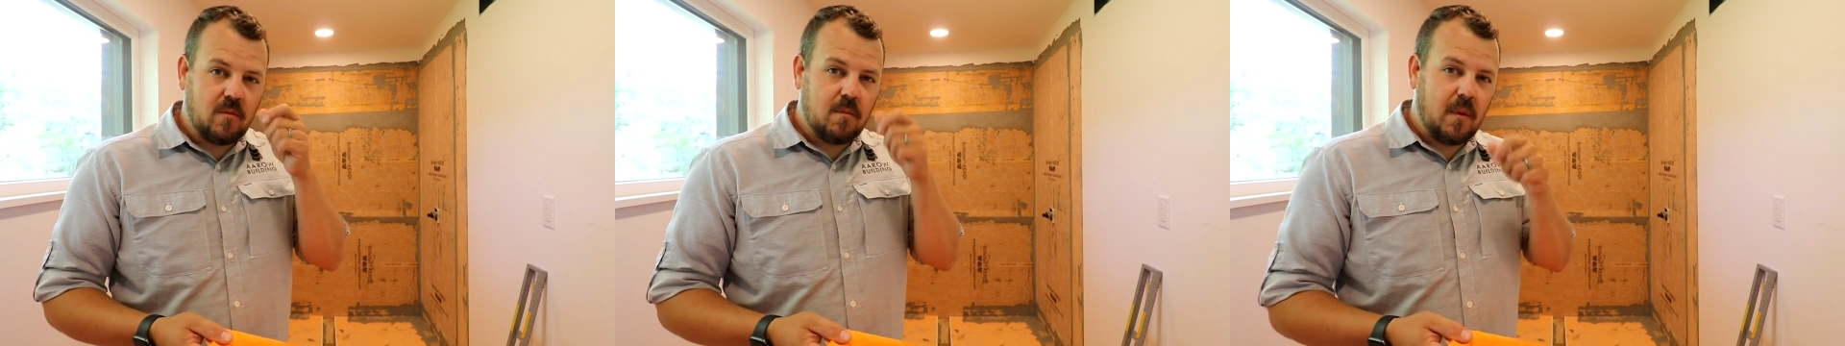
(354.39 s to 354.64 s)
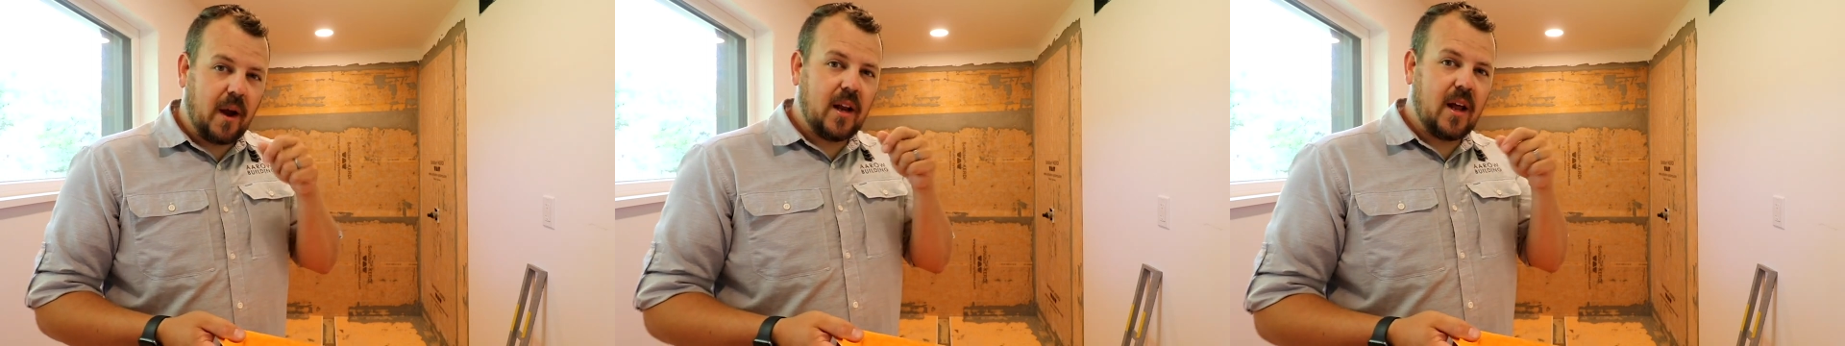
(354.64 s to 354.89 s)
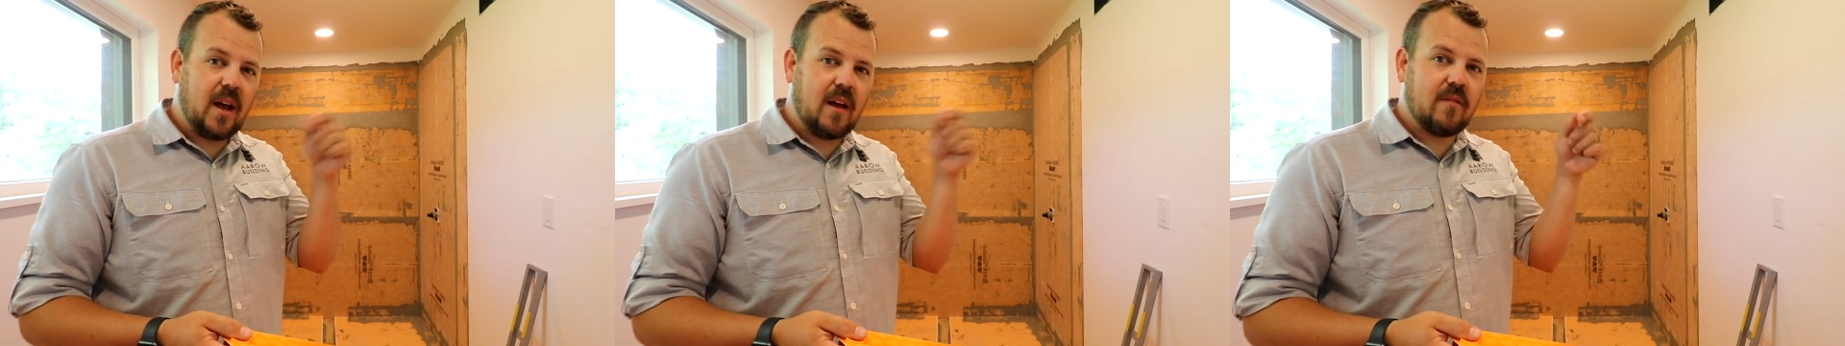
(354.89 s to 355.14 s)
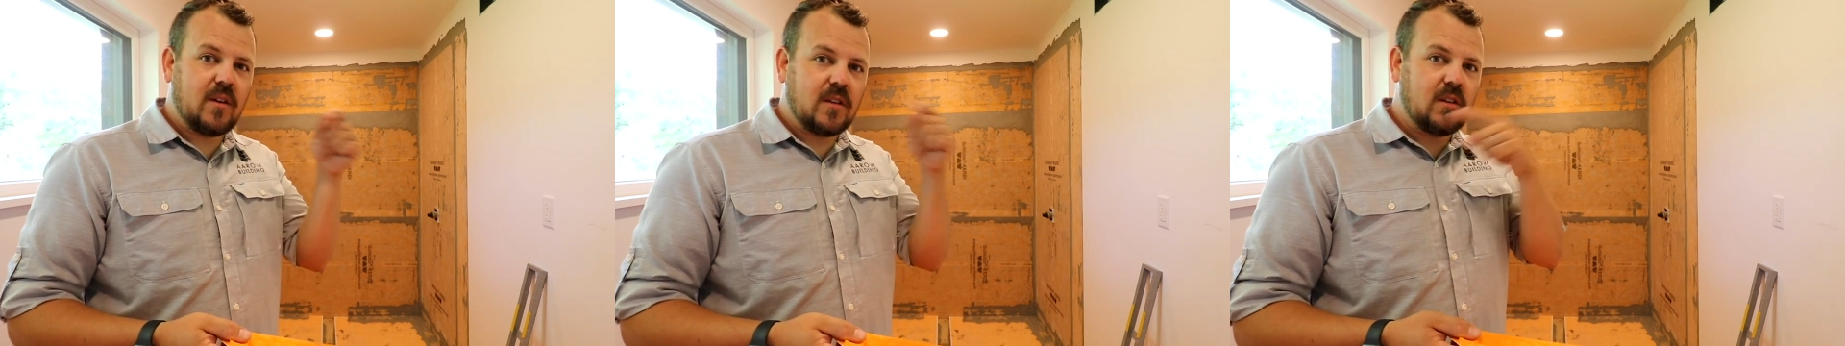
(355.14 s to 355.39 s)
you might
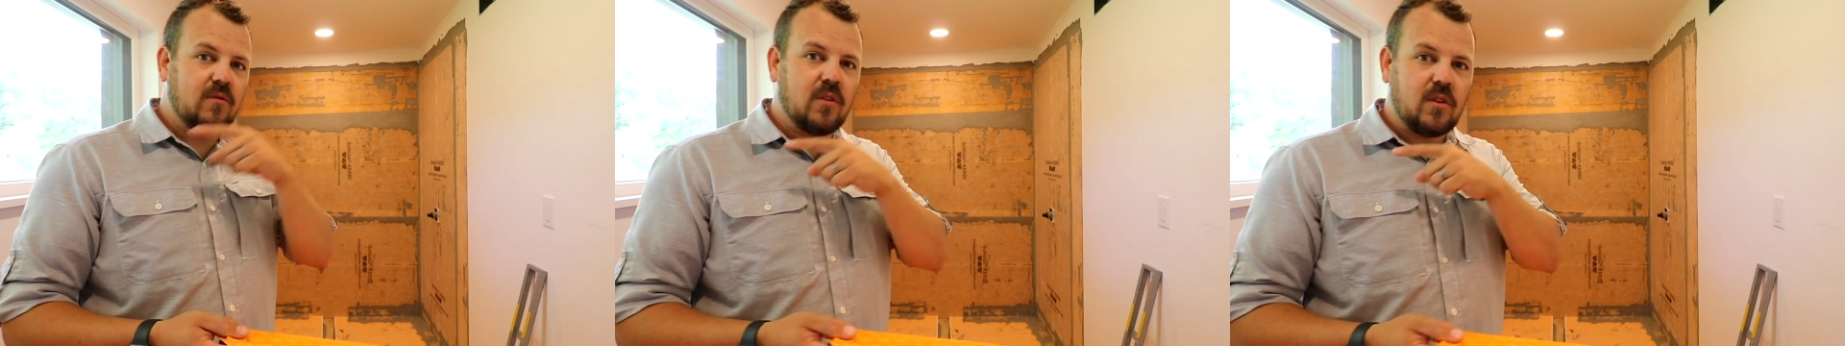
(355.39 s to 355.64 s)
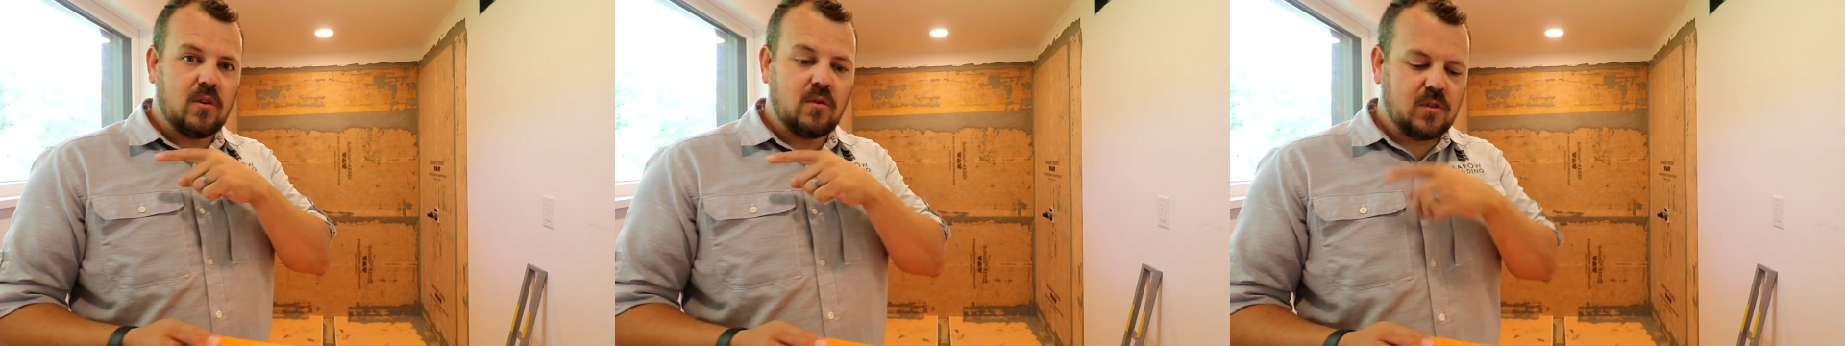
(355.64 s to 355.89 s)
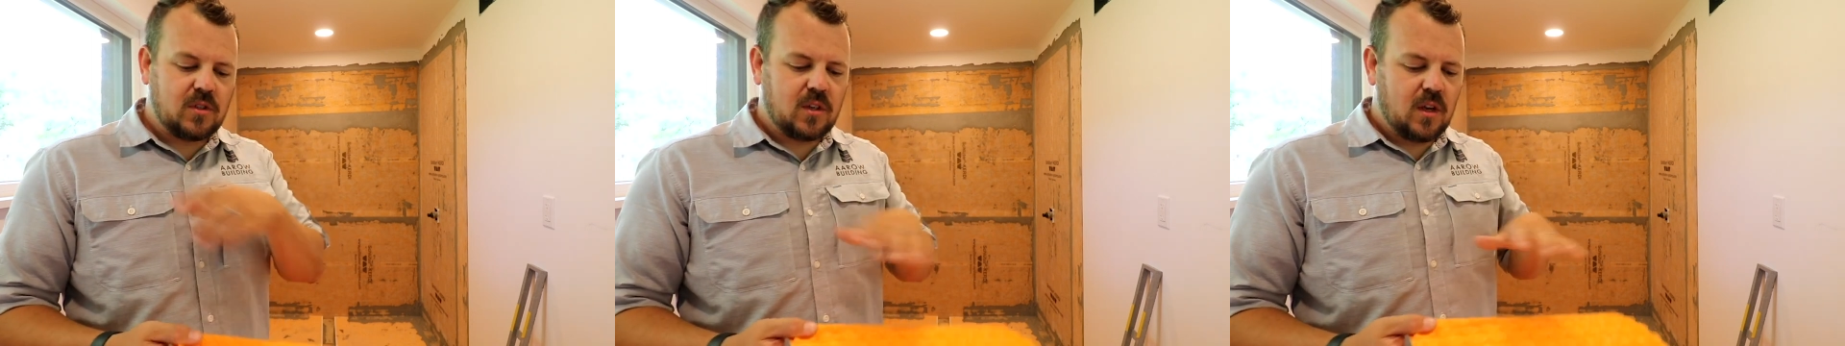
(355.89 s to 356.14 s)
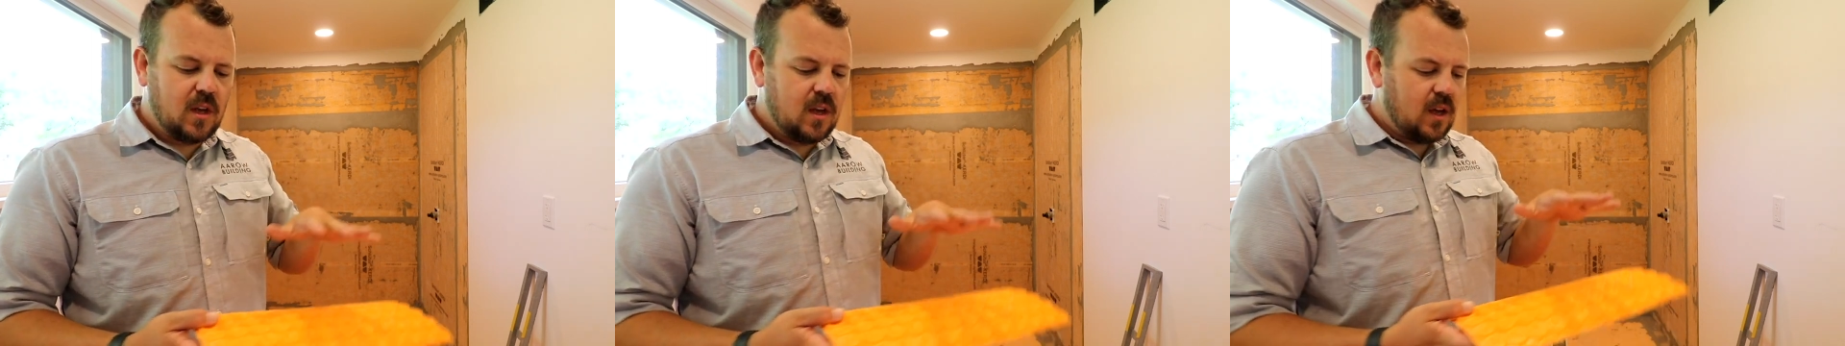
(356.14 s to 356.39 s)
have a different use.